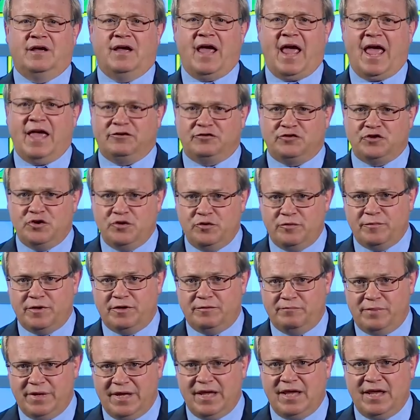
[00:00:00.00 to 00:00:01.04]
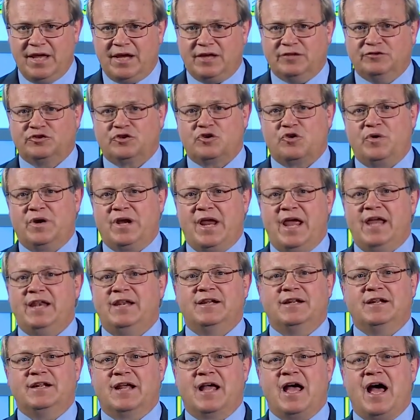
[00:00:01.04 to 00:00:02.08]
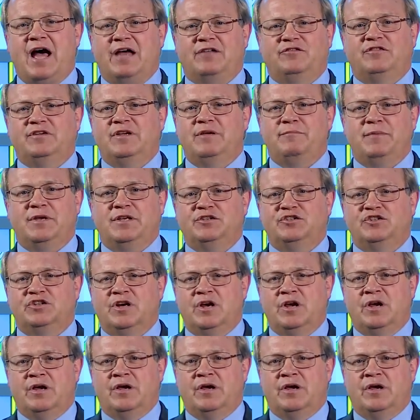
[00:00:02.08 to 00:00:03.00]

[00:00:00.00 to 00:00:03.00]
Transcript: As human beings created in God's image,